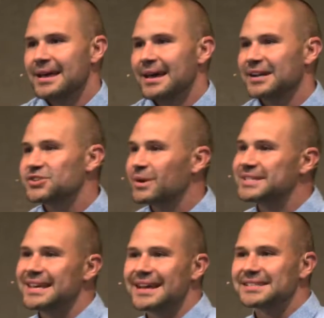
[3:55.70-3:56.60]
And I just want to
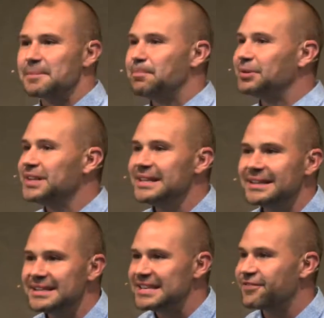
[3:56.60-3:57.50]
say that's
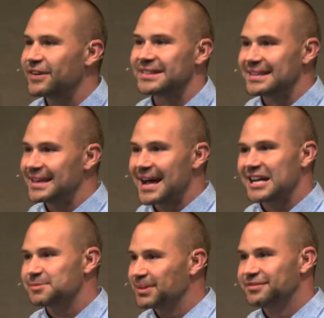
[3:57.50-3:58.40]
completely different than the
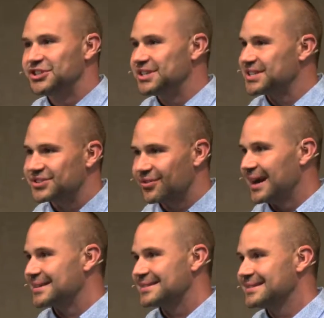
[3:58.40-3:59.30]
gospel of Jesus
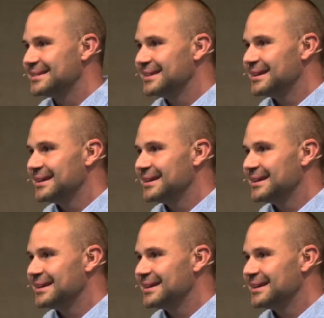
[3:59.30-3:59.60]
Christ.